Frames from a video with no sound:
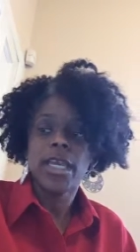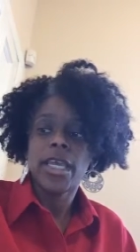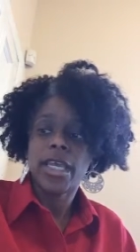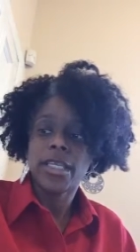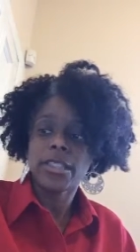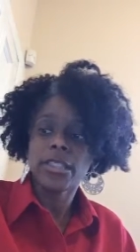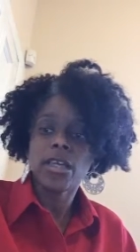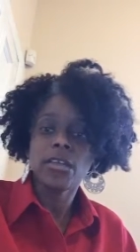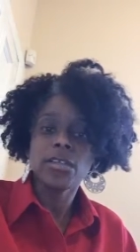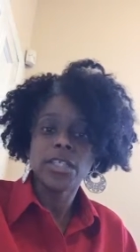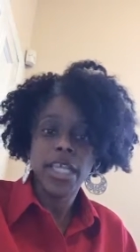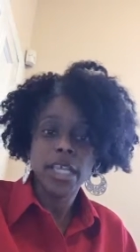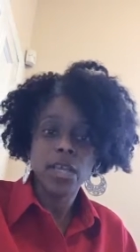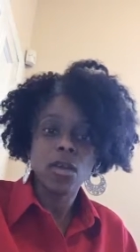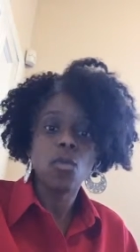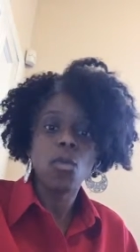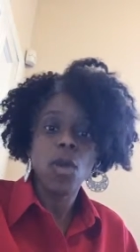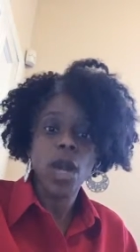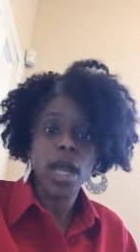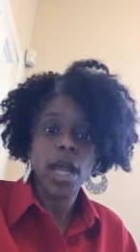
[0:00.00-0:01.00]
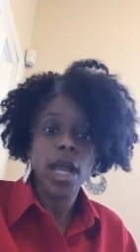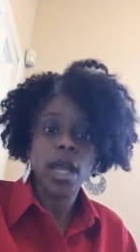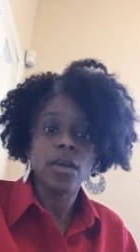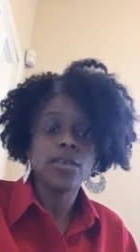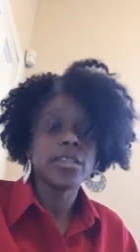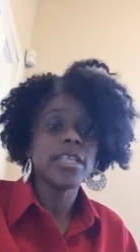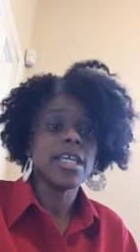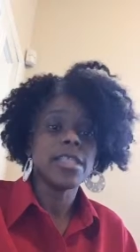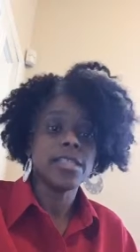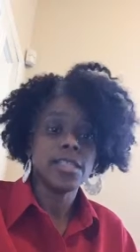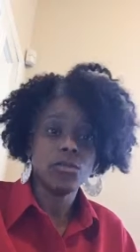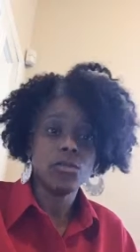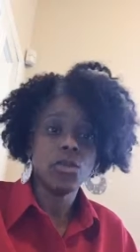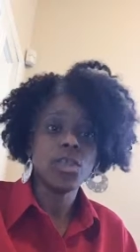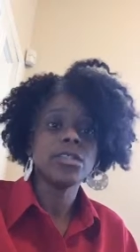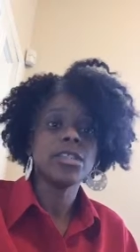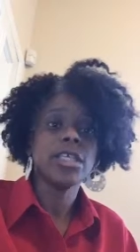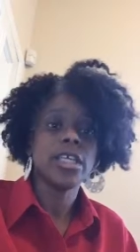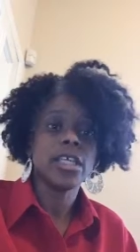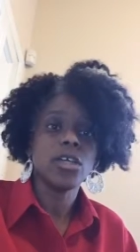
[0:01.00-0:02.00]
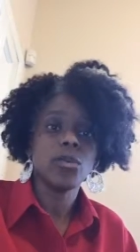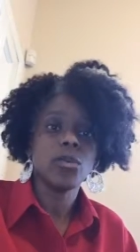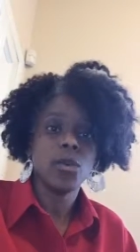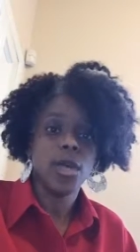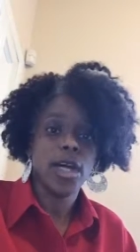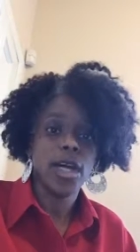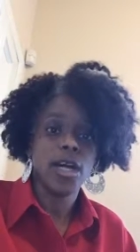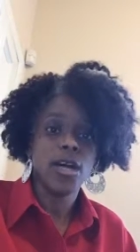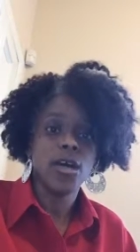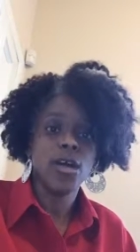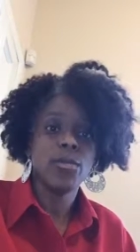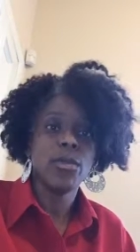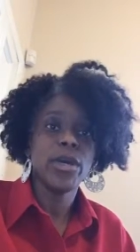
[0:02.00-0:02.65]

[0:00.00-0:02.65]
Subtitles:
It's going to take a while. Yes, it will take a while.